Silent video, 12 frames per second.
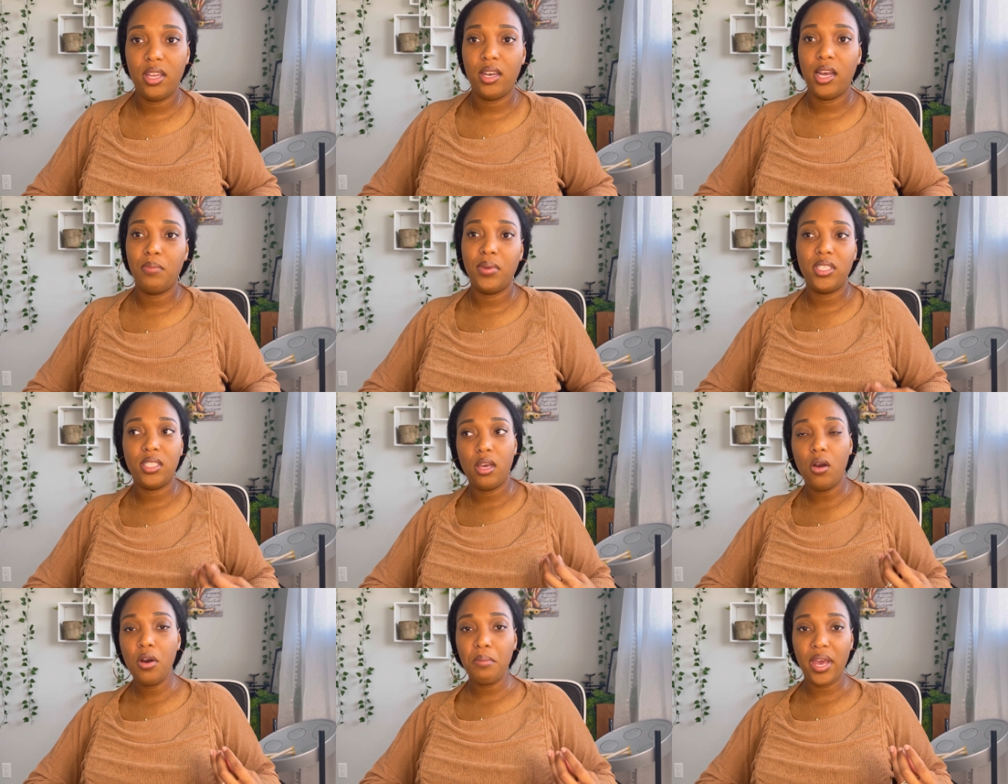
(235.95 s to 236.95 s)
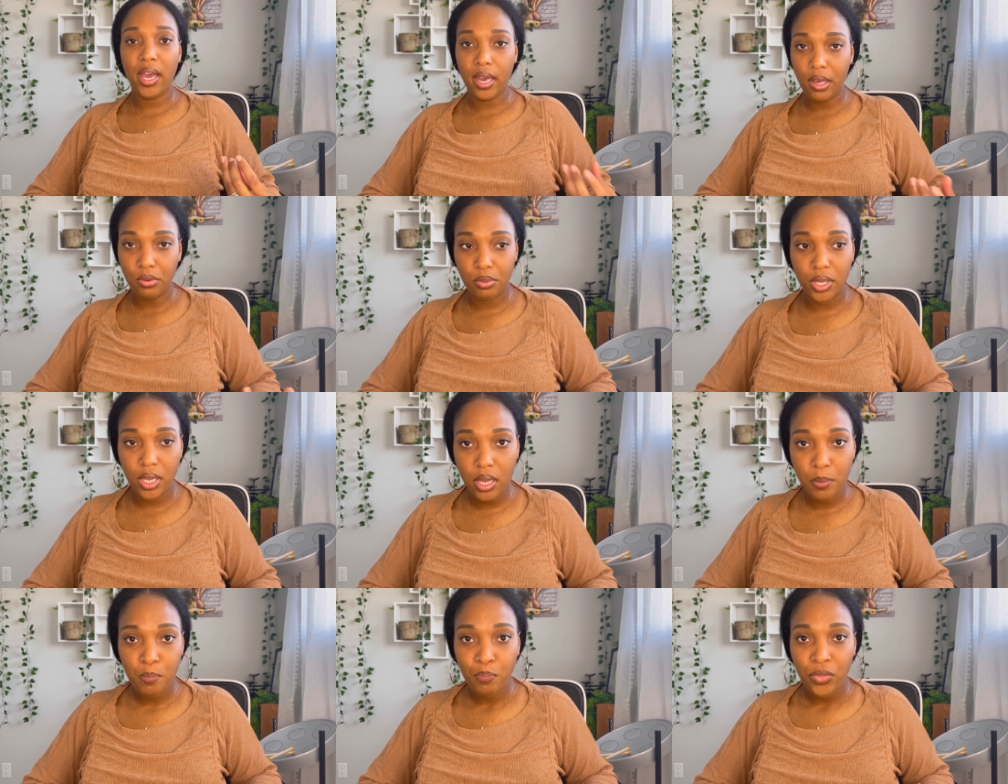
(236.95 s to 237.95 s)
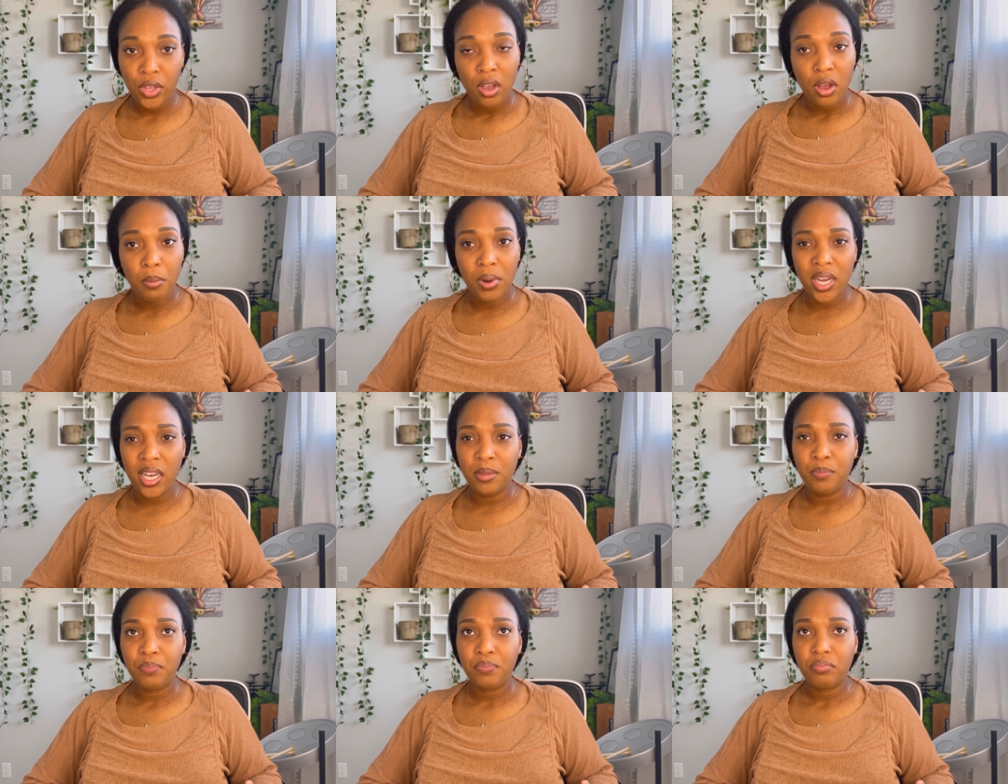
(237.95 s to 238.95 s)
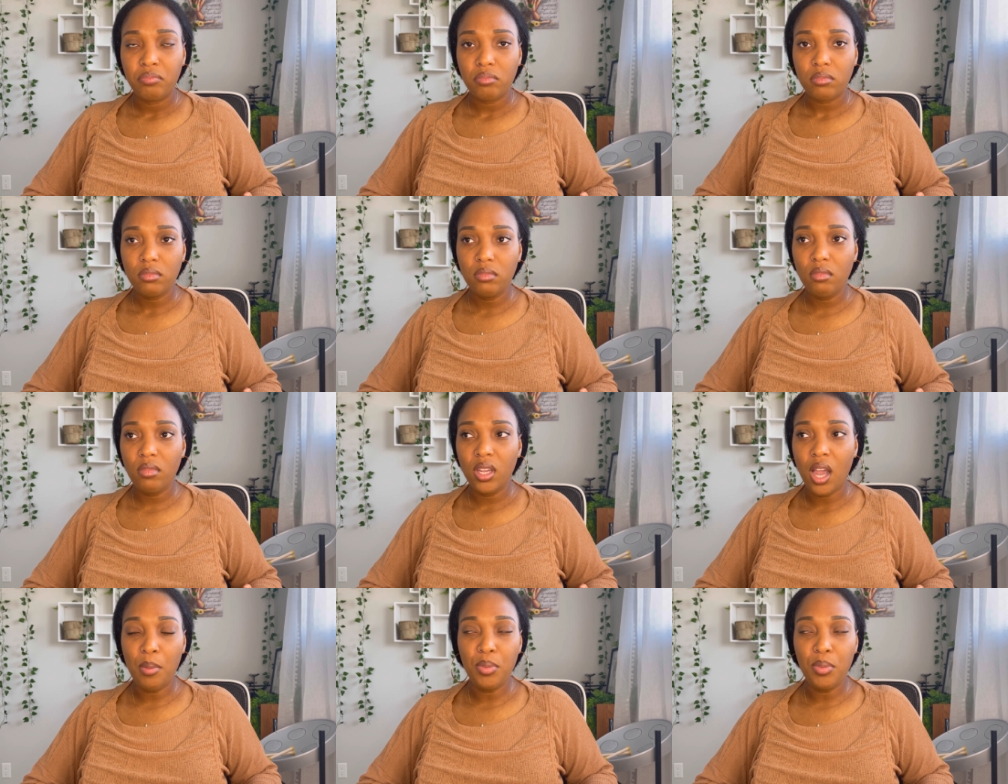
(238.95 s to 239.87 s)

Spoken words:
And I might say, oh, I'm angry, but I'm